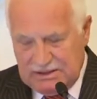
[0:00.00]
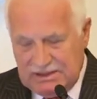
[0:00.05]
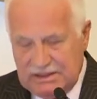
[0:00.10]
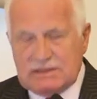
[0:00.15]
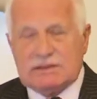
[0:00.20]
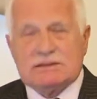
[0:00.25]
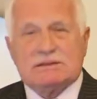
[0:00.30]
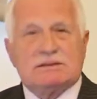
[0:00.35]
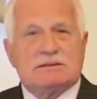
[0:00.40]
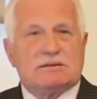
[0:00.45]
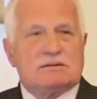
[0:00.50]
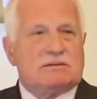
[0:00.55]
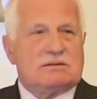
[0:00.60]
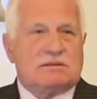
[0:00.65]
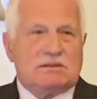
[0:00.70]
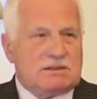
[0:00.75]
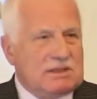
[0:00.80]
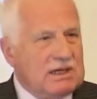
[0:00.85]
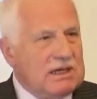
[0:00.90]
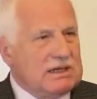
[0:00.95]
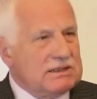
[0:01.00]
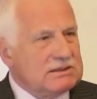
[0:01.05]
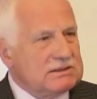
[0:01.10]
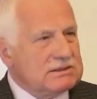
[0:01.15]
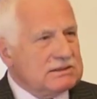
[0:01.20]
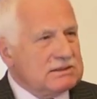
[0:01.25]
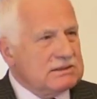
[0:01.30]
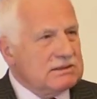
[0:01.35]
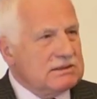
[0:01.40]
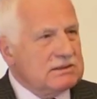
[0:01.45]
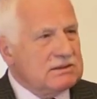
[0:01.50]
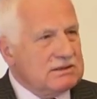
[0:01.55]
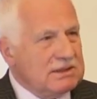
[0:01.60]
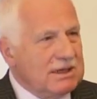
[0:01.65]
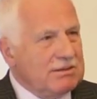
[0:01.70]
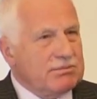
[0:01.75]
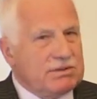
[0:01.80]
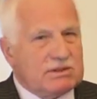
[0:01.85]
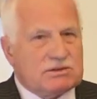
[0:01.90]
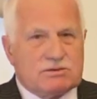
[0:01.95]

is the task number